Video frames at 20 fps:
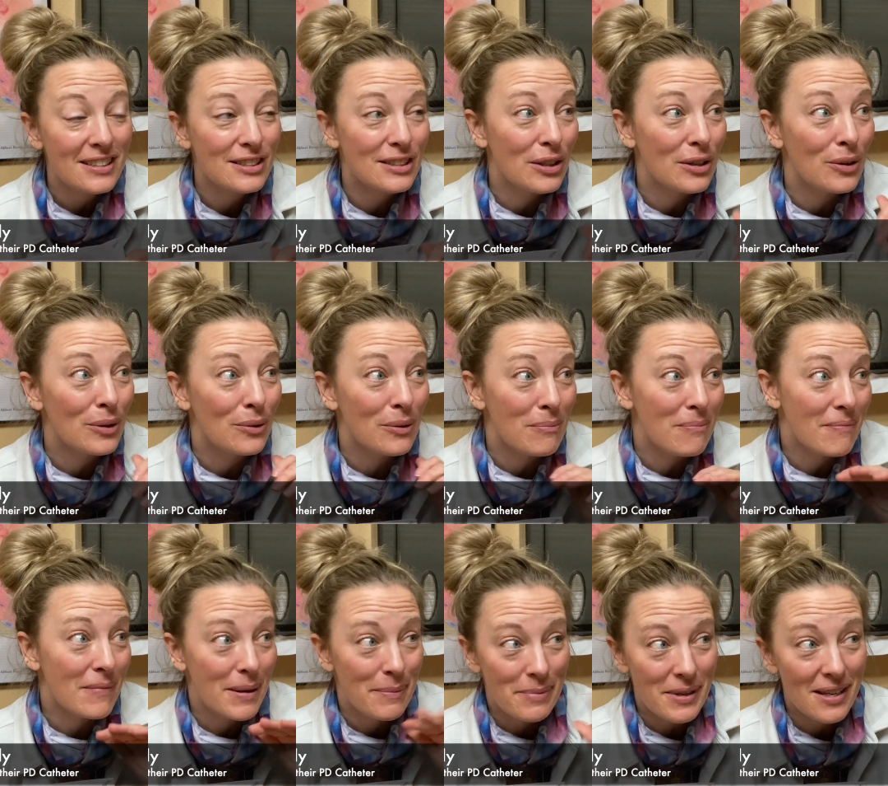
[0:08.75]
So
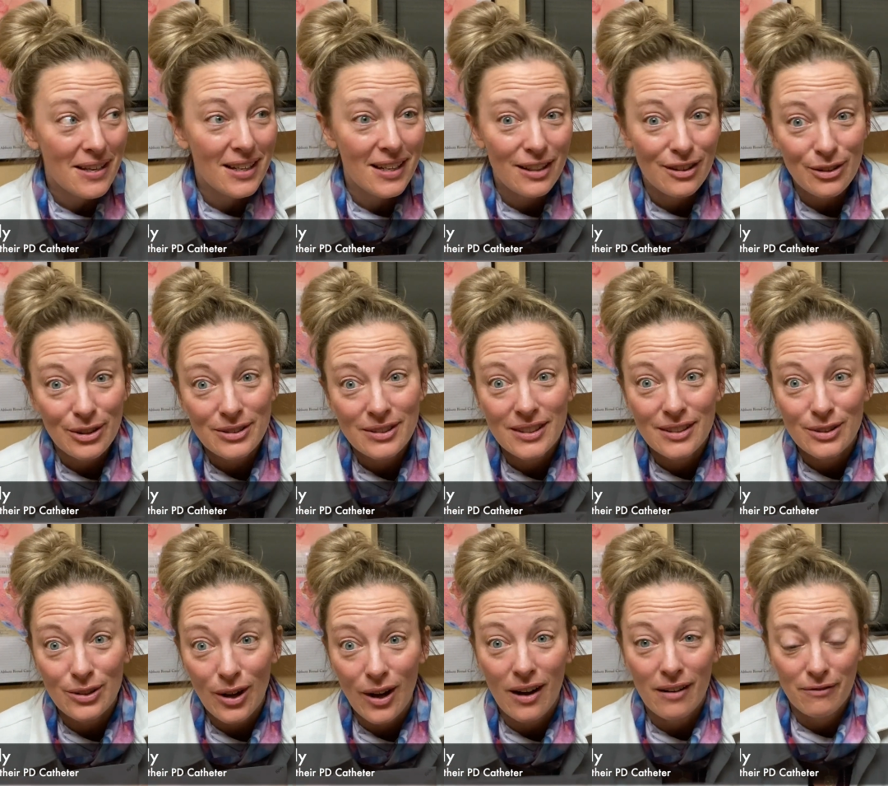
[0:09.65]
my PD nurse is
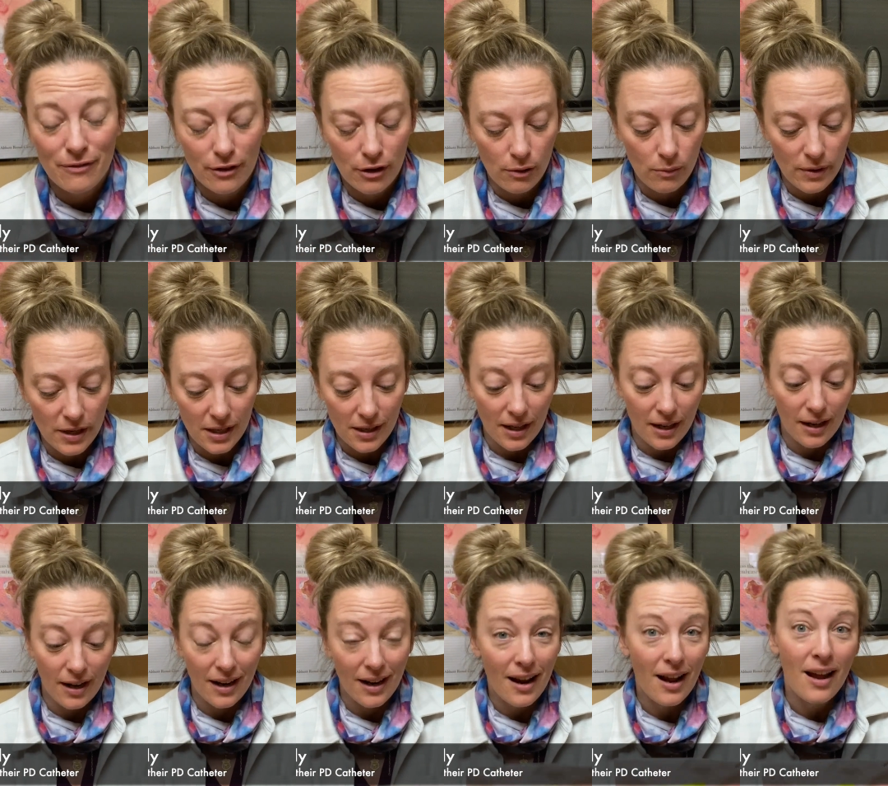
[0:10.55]
off for the
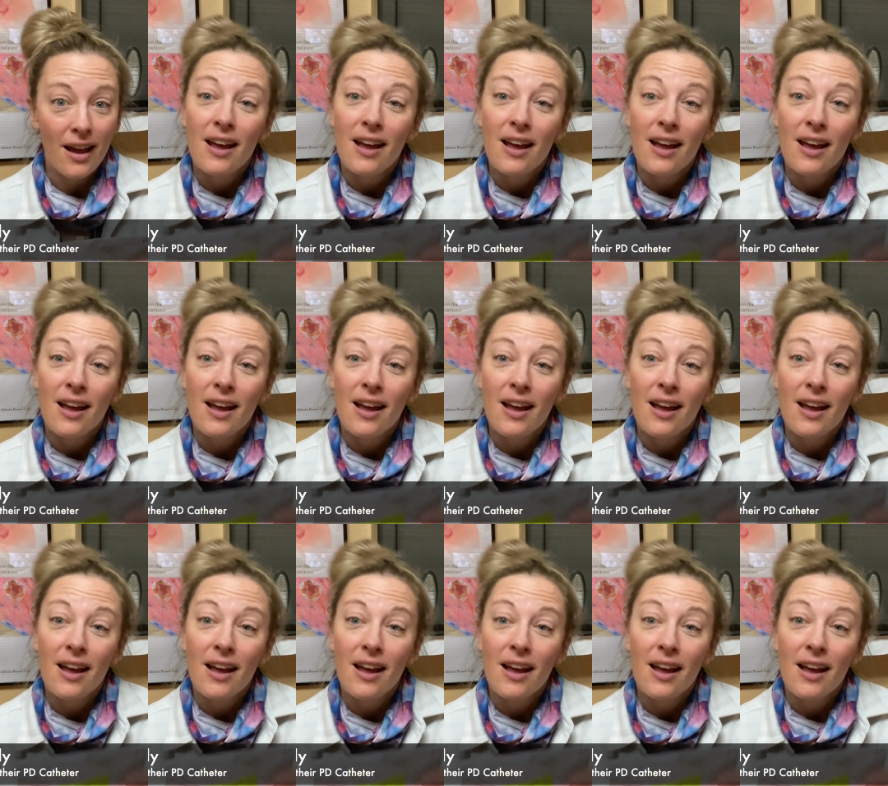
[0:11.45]
weekend and